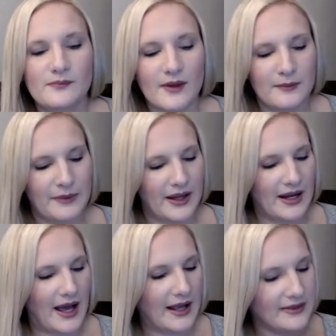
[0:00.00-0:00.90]
But
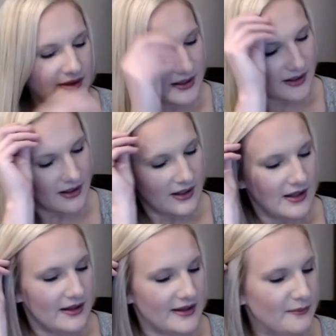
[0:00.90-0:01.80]
I think
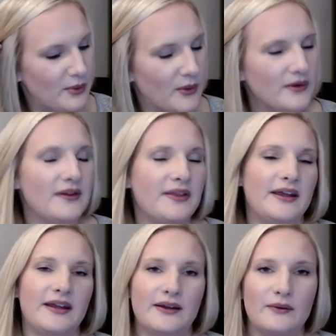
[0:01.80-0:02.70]
the important
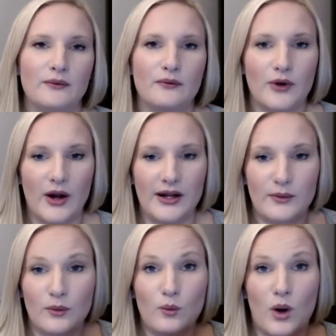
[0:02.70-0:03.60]
thing for
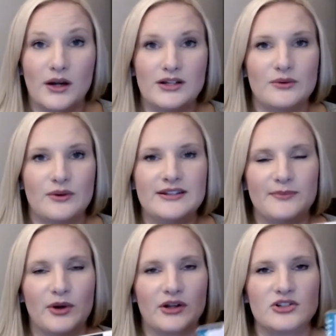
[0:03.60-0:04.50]
anyone wanting to read this
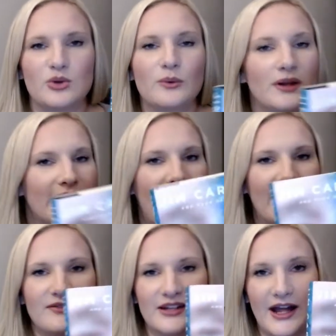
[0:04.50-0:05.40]
book is you really have
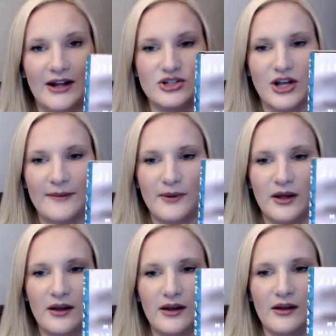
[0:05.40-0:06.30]
to catch up
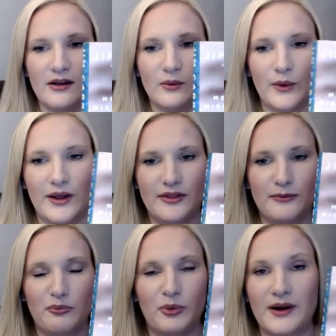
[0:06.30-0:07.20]
with
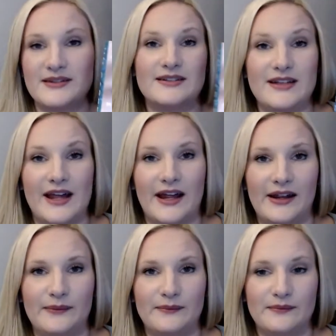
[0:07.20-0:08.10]
present
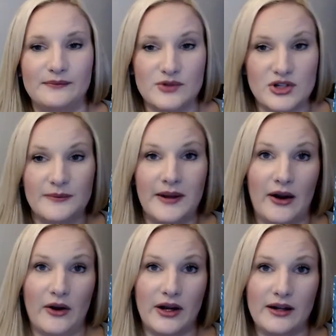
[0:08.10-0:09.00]
day Jim
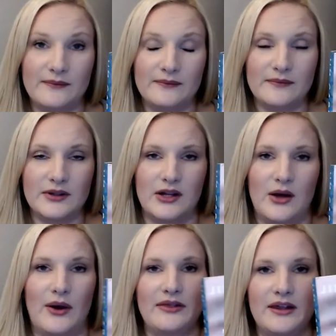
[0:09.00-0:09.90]
Carrey.
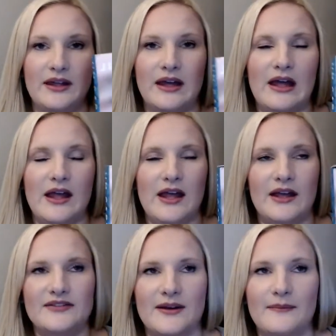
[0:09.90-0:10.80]
I think
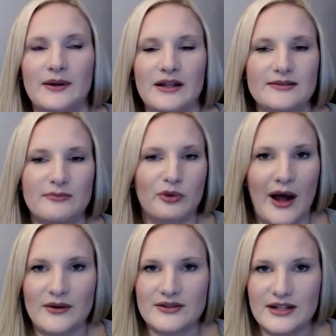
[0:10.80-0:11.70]
if somebody is
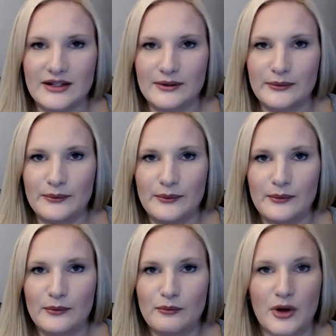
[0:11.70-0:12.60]
browsing
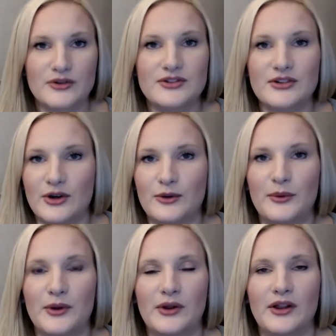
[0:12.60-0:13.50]
Barnes and
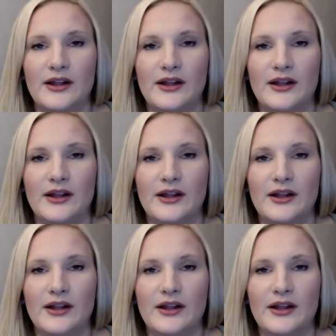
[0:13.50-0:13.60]
Noble,